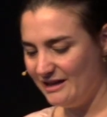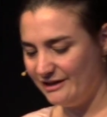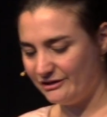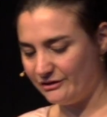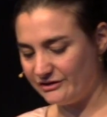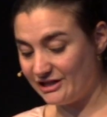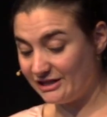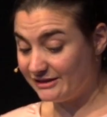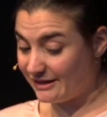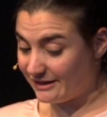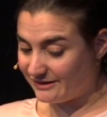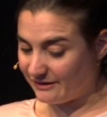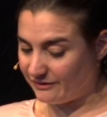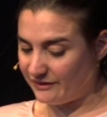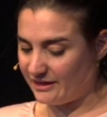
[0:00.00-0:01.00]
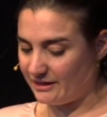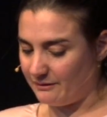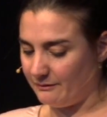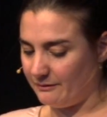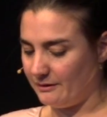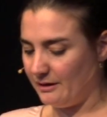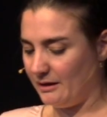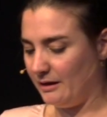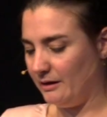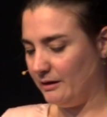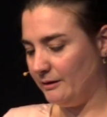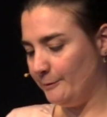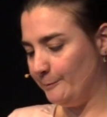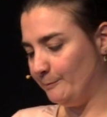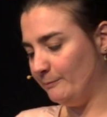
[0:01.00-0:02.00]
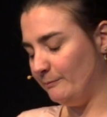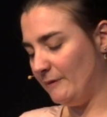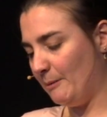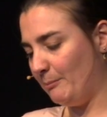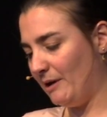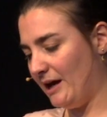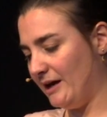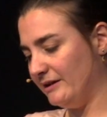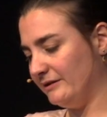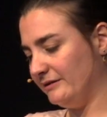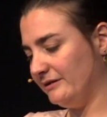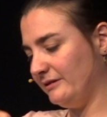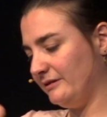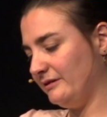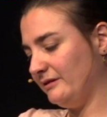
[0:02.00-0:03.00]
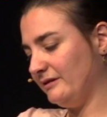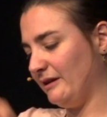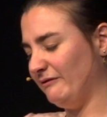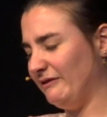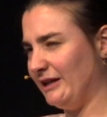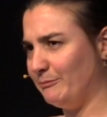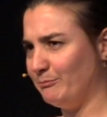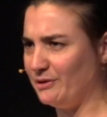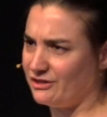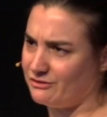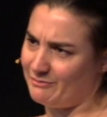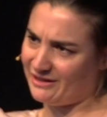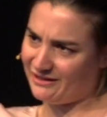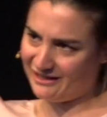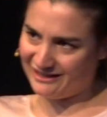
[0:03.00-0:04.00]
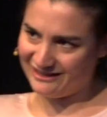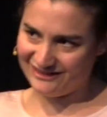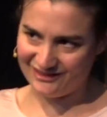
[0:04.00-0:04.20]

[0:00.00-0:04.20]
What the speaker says: So it just takes the thing and applies kind of like pitch bending